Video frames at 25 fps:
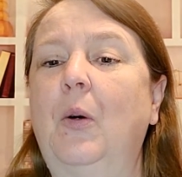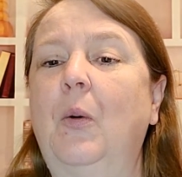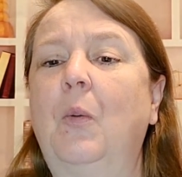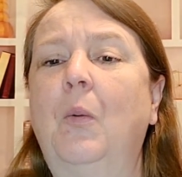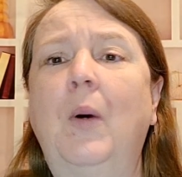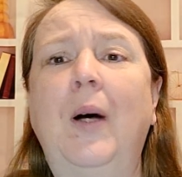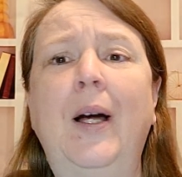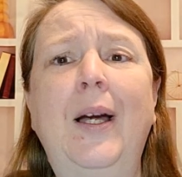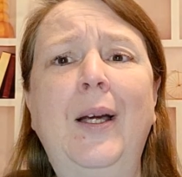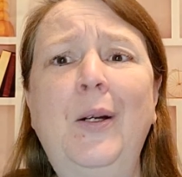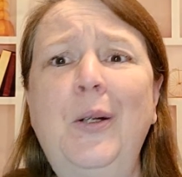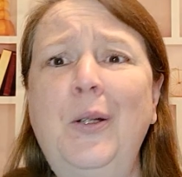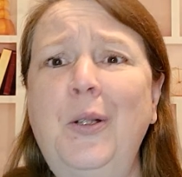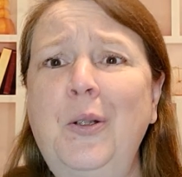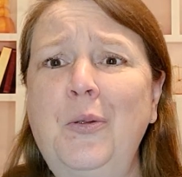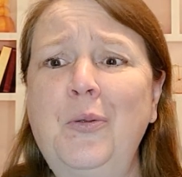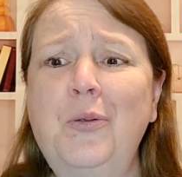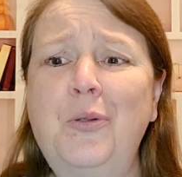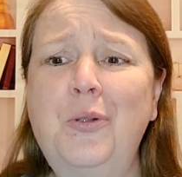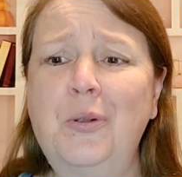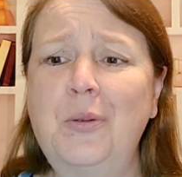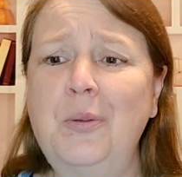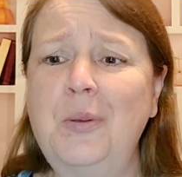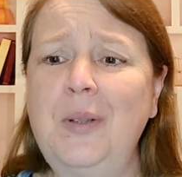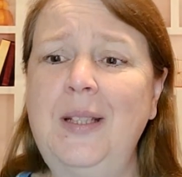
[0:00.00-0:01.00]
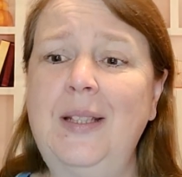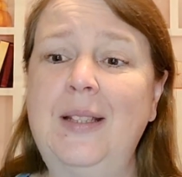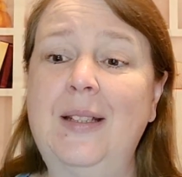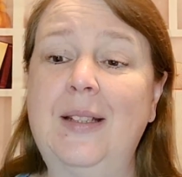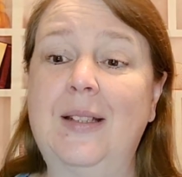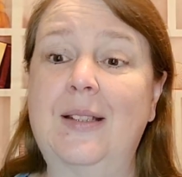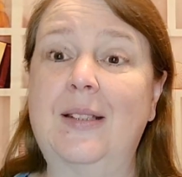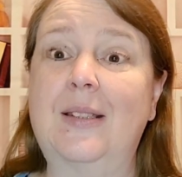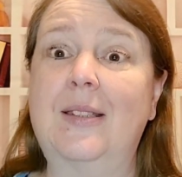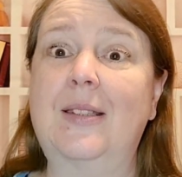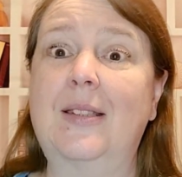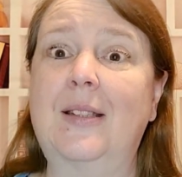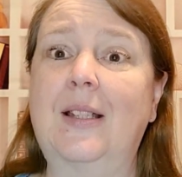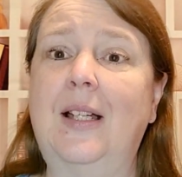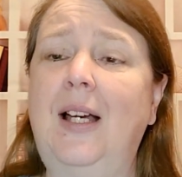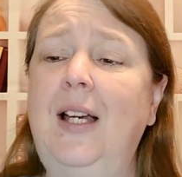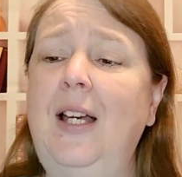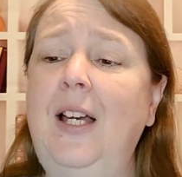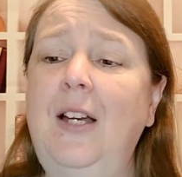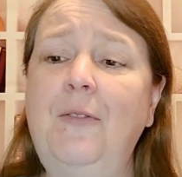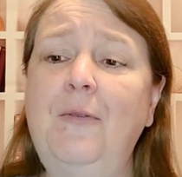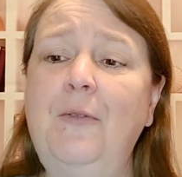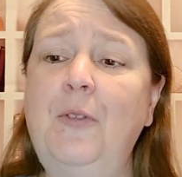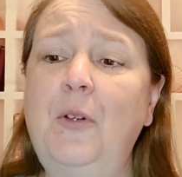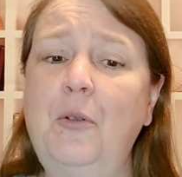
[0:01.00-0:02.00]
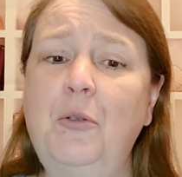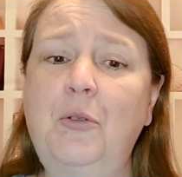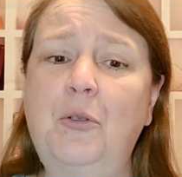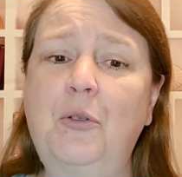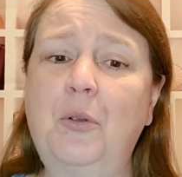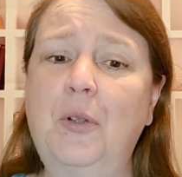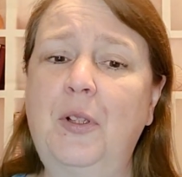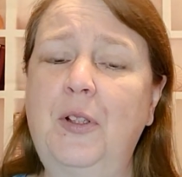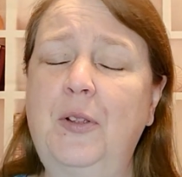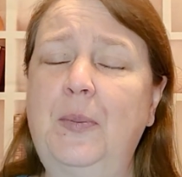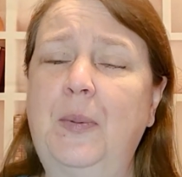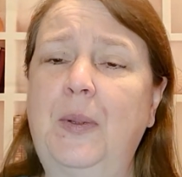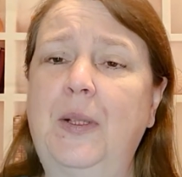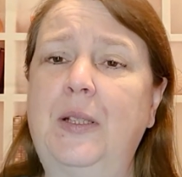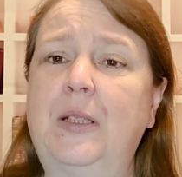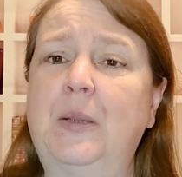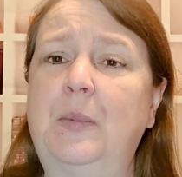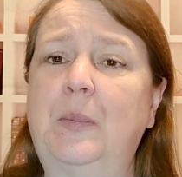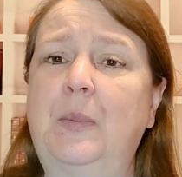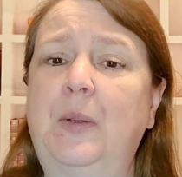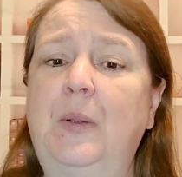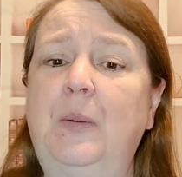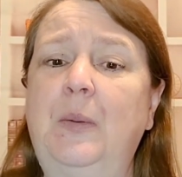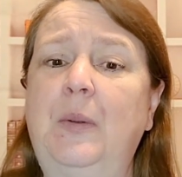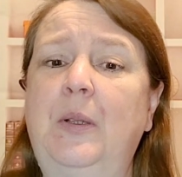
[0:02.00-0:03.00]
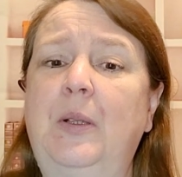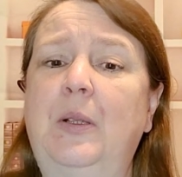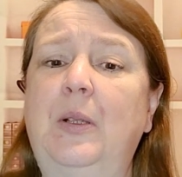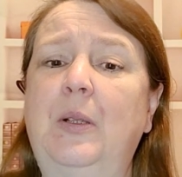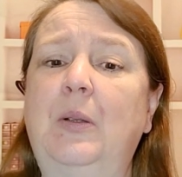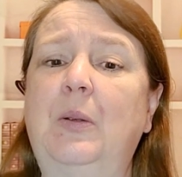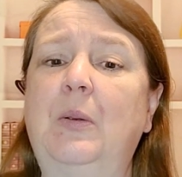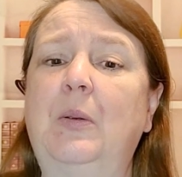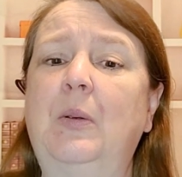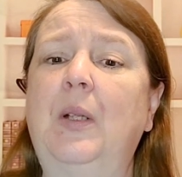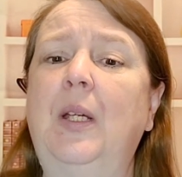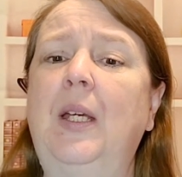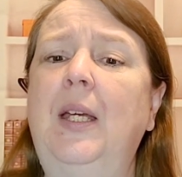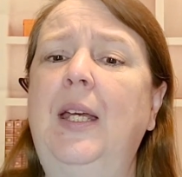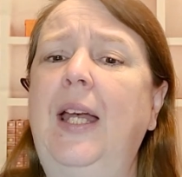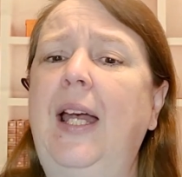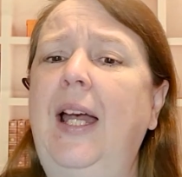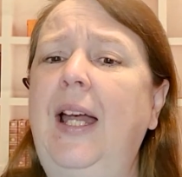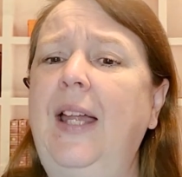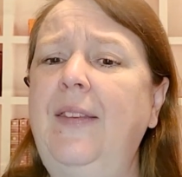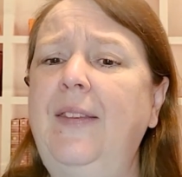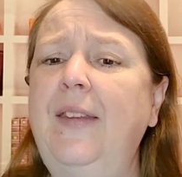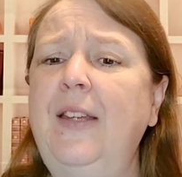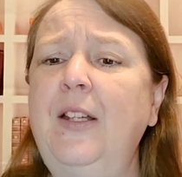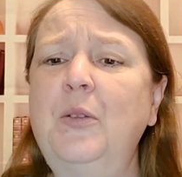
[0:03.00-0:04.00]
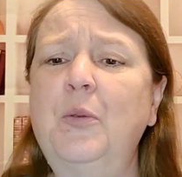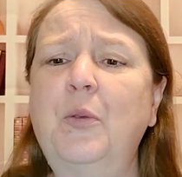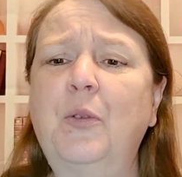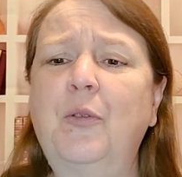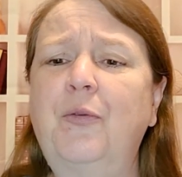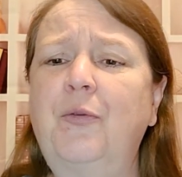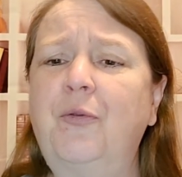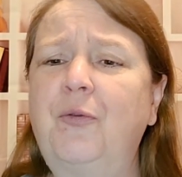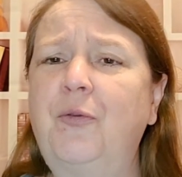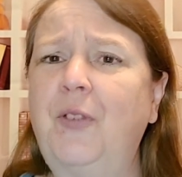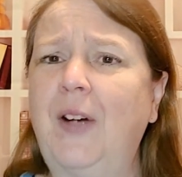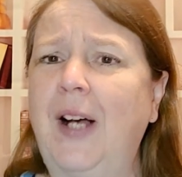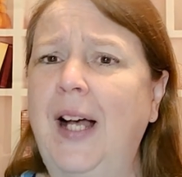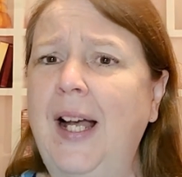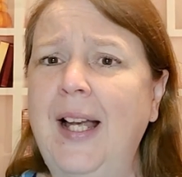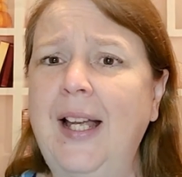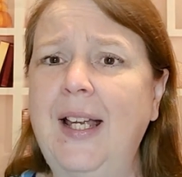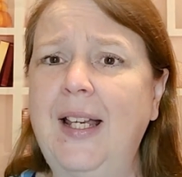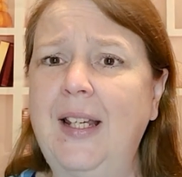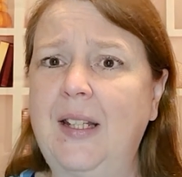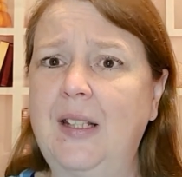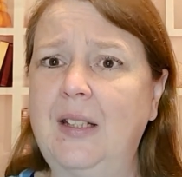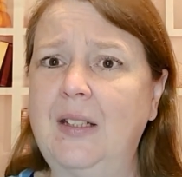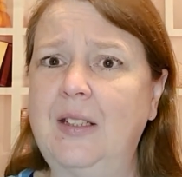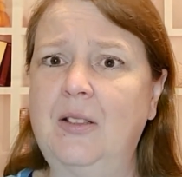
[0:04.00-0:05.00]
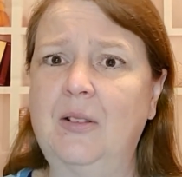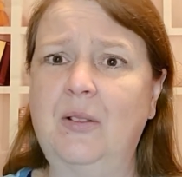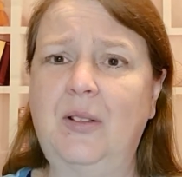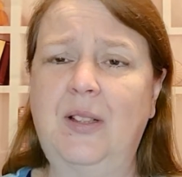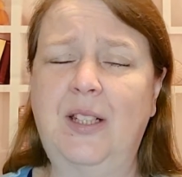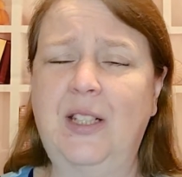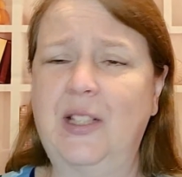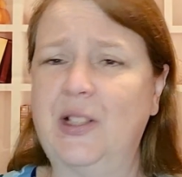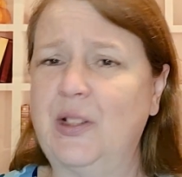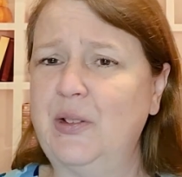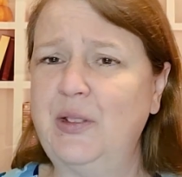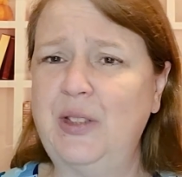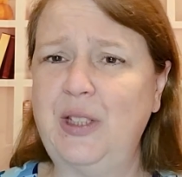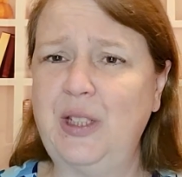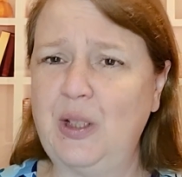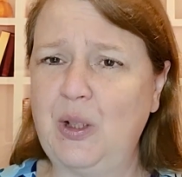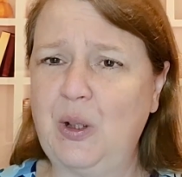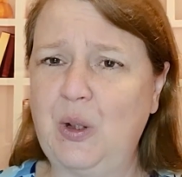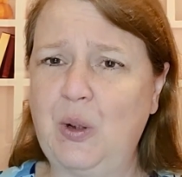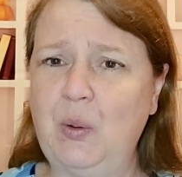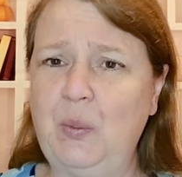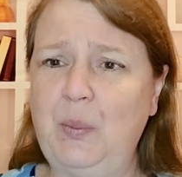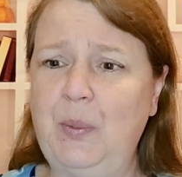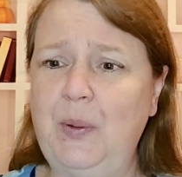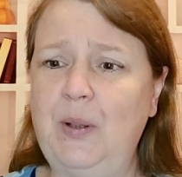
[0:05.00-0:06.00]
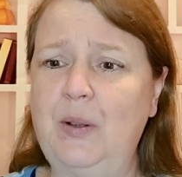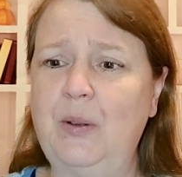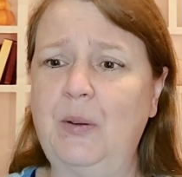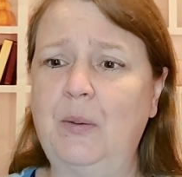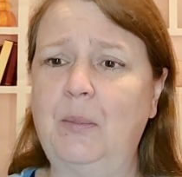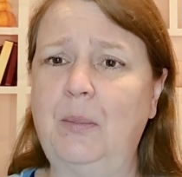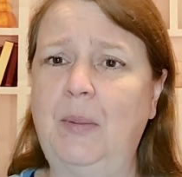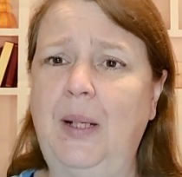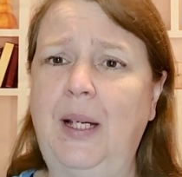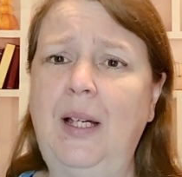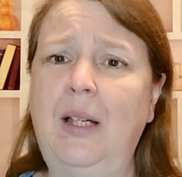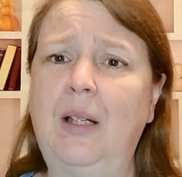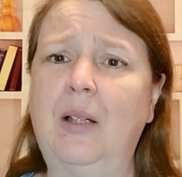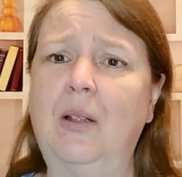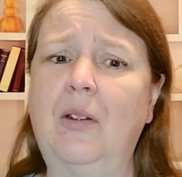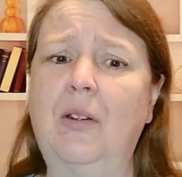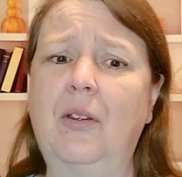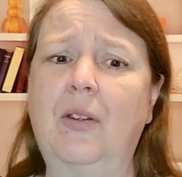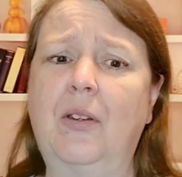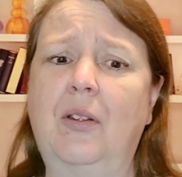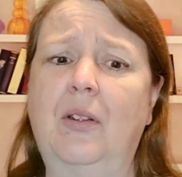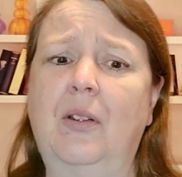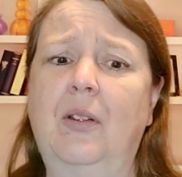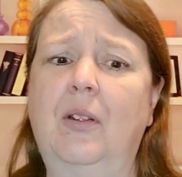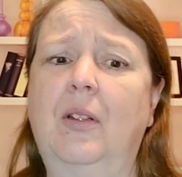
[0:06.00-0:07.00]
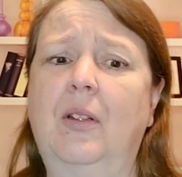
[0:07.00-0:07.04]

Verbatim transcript: Why are you doing this? I have no choice but to be with you. And things were fine until Kilty opened her mouth.